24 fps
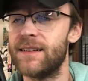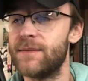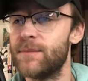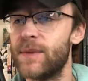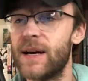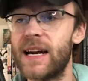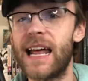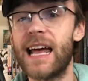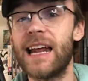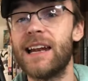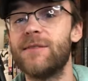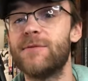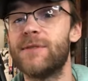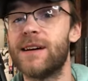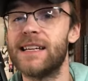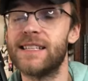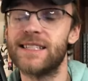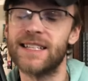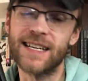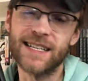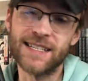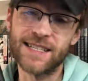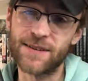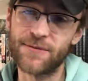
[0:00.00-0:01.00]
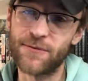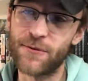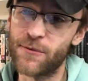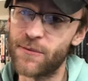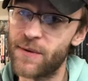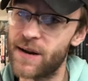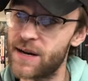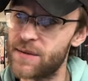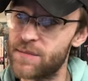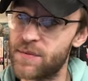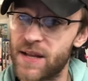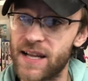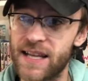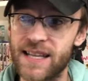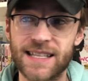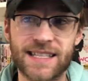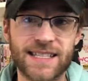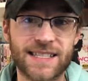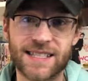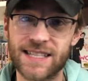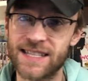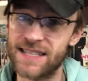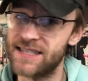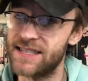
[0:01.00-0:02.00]
But anyways, a different way to play
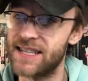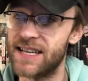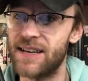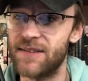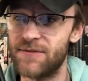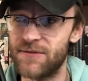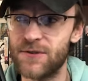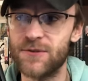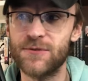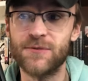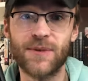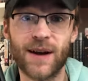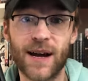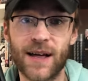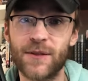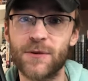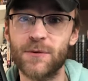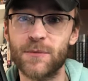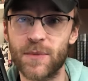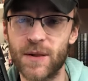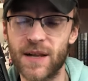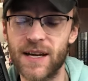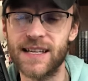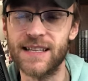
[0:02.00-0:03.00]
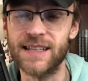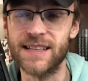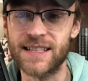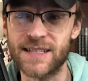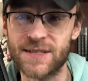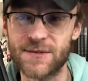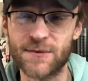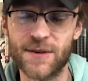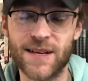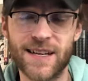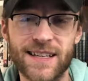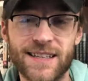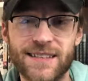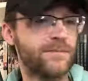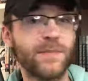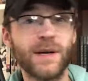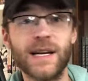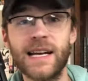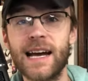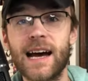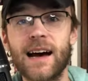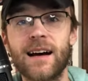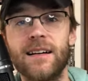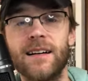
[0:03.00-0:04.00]
this list if you'd rather play it this way.
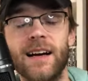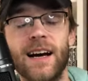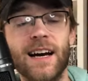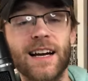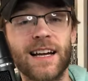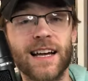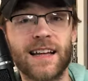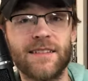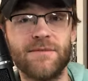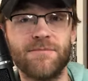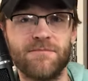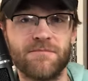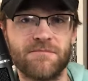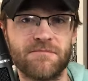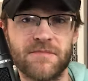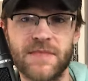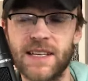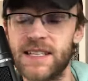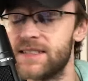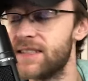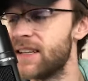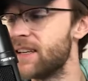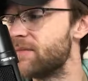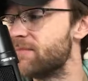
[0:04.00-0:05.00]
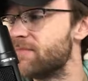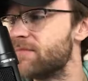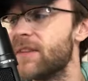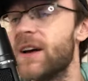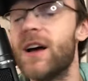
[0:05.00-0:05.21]
But yeah, again, that's it.